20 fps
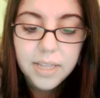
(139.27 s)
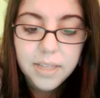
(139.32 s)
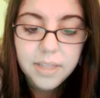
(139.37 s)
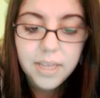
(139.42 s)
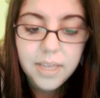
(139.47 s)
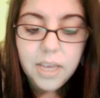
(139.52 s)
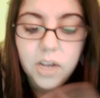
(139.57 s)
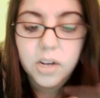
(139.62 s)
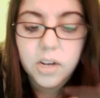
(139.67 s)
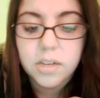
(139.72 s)

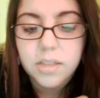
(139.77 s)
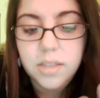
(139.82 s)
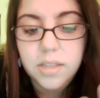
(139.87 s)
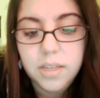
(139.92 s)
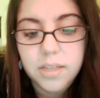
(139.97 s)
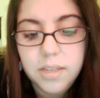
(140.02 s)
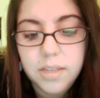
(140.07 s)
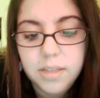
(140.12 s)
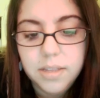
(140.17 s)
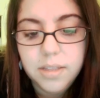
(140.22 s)
here's
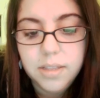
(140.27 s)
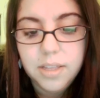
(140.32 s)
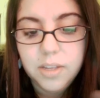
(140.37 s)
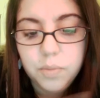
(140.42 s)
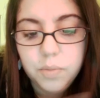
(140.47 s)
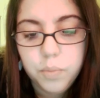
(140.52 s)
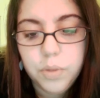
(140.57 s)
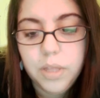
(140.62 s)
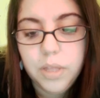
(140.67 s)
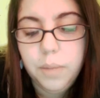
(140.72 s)
this
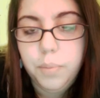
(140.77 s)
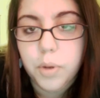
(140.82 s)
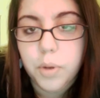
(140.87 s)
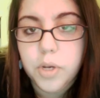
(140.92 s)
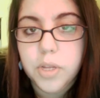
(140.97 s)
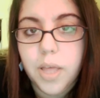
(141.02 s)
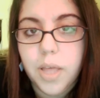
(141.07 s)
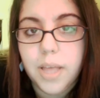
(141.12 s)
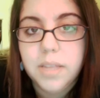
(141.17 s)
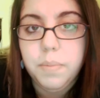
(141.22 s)
really
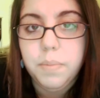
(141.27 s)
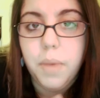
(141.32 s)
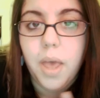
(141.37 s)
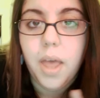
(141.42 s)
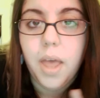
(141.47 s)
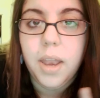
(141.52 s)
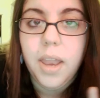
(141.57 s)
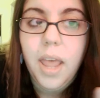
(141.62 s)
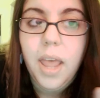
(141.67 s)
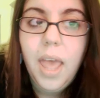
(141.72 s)
butch
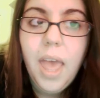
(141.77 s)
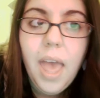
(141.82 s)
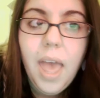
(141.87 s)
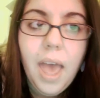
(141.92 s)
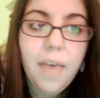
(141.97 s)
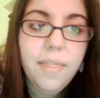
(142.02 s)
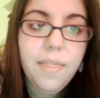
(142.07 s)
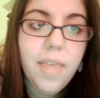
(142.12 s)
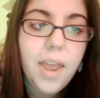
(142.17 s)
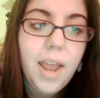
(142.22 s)
lesbian,
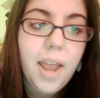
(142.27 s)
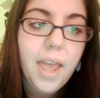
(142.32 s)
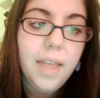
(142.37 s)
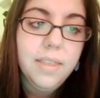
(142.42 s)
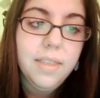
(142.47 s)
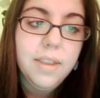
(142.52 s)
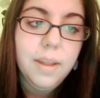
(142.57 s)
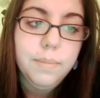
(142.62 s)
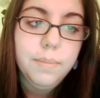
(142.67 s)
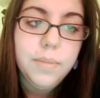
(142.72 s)
and then I
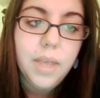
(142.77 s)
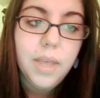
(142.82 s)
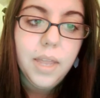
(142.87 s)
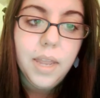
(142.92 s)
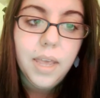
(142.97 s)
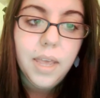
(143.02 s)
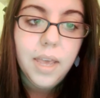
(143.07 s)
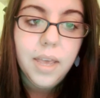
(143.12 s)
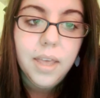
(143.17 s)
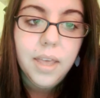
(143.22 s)
ended up
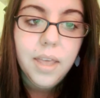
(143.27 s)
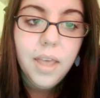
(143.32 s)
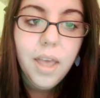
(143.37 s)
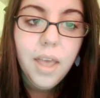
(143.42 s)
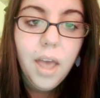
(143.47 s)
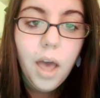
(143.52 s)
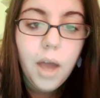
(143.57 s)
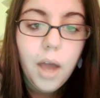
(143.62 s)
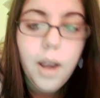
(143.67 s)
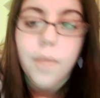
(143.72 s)
dating
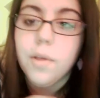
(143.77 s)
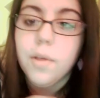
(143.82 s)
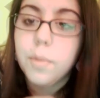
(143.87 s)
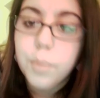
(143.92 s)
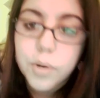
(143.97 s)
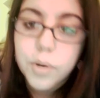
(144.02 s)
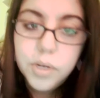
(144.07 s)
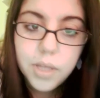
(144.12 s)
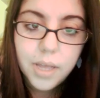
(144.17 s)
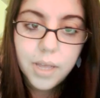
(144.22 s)
another
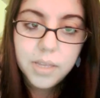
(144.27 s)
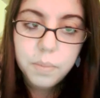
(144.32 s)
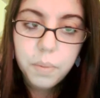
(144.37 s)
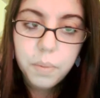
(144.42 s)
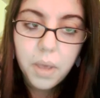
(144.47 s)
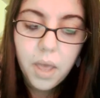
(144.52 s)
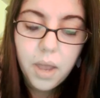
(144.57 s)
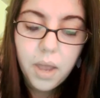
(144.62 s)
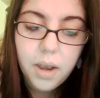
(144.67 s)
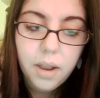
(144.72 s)
butch
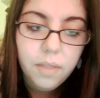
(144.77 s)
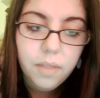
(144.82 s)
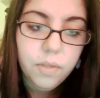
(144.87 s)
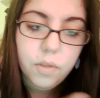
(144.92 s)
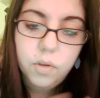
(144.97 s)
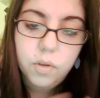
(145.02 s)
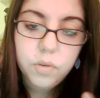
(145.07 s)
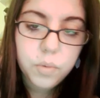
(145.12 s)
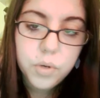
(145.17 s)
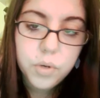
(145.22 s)
lesbian, and
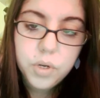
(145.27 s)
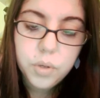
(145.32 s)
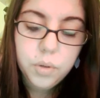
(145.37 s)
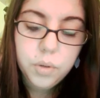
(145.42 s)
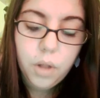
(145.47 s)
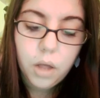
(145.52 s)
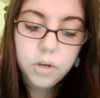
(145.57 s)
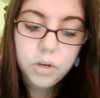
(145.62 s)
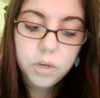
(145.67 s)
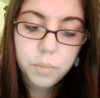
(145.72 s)
those were two
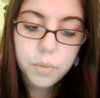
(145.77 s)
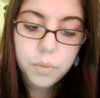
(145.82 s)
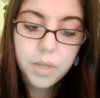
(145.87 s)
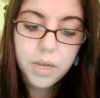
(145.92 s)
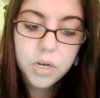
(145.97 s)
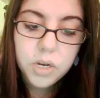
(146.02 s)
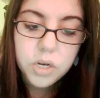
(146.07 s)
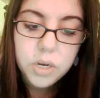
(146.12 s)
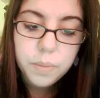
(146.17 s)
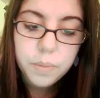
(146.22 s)
long-term
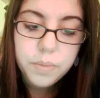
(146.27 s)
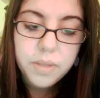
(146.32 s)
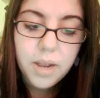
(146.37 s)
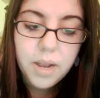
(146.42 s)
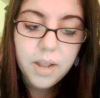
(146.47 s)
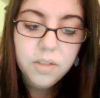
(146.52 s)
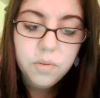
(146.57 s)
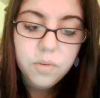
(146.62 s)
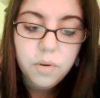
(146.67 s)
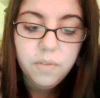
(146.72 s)
relationships. Then
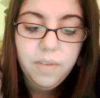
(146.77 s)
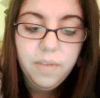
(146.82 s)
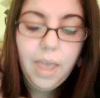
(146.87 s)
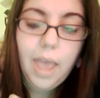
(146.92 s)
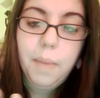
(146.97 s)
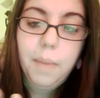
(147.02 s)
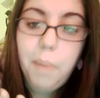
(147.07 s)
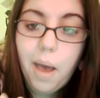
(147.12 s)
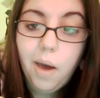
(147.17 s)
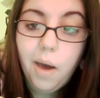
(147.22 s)
I sort of
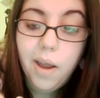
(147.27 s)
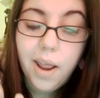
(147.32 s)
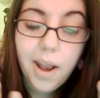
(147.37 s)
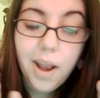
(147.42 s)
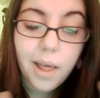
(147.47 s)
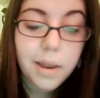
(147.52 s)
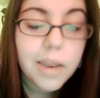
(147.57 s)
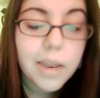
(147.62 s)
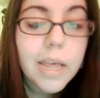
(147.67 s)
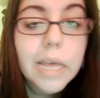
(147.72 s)
came out, and
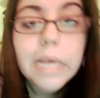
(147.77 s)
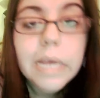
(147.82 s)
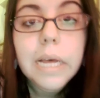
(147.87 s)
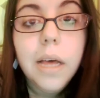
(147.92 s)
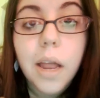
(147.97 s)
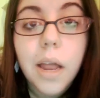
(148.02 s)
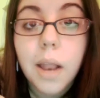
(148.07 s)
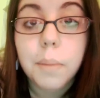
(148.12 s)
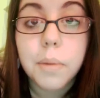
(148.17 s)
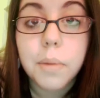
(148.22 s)

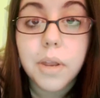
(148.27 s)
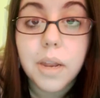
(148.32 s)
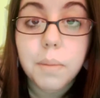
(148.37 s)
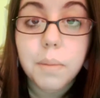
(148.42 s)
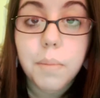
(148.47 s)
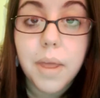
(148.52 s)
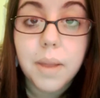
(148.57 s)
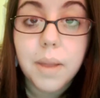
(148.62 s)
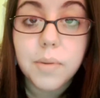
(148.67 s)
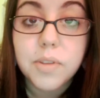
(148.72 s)
I'm gonna
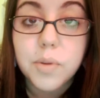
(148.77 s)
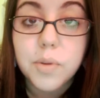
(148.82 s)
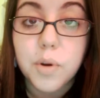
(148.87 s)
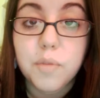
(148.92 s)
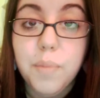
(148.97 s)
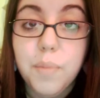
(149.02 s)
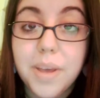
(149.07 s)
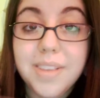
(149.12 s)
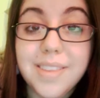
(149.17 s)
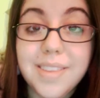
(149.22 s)
admit it was sort
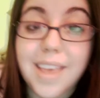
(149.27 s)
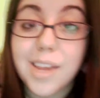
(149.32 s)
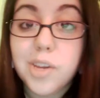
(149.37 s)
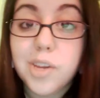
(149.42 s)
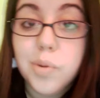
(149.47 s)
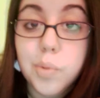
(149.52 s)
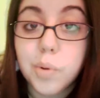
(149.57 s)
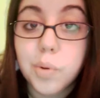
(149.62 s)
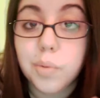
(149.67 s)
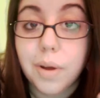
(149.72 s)
of my
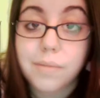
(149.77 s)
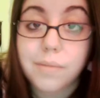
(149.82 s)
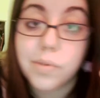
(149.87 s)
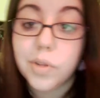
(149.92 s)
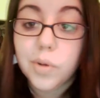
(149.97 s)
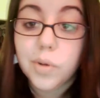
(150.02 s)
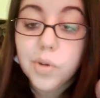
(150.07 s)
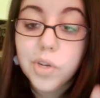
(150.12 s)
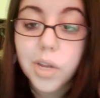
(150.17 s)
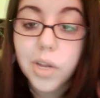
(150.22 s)
sexual
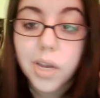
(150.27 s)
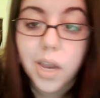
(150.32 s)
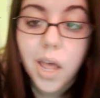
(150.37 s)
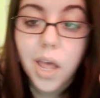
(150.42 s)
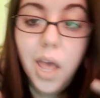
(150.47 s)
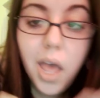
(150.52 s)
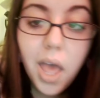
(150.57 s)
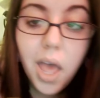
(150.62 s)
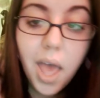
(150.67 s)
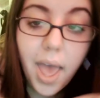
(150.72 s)
revolution,
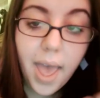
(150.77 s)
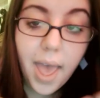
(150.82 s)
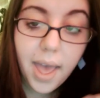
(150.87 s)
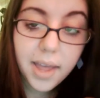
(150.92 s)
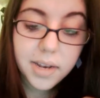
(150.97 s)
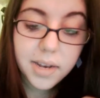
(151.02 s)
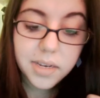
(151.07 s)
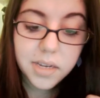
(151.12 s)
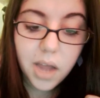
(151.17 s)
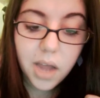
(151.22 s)

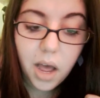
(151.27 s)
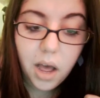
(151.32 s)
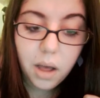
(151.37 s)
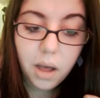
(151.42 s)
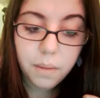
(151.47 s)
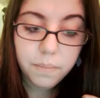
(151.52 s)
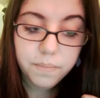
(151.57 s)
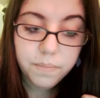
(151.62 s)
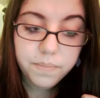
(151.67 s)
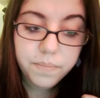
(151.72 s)
and
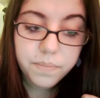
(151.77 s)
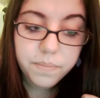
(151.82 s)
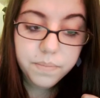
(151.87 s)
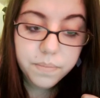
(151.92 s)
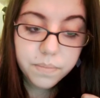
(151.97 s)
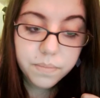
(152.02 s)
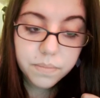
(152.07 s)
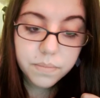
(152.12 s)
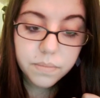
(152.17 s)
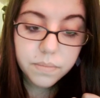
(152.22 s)

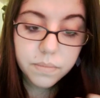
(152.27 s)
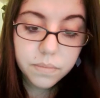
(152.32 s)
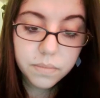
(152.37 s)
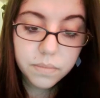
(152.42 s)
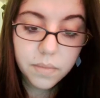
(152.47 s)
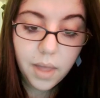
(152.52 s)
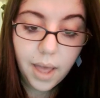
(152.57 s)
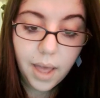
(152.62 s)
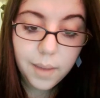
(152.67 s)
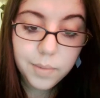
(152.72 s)

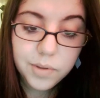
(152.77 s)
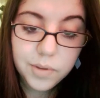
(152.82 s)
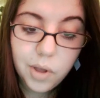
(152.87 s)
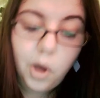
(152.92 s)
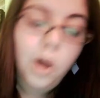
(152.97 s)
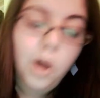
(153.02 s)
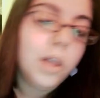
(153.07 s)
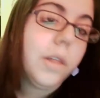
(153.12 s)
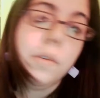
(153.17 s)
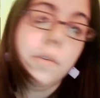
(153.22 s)
I was
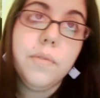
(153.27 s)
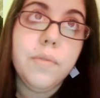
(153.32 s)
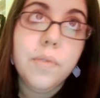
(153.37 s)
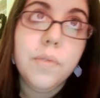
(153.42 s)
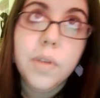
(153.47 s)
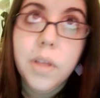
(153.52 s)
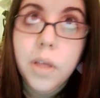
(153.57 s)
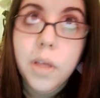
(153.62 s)
all of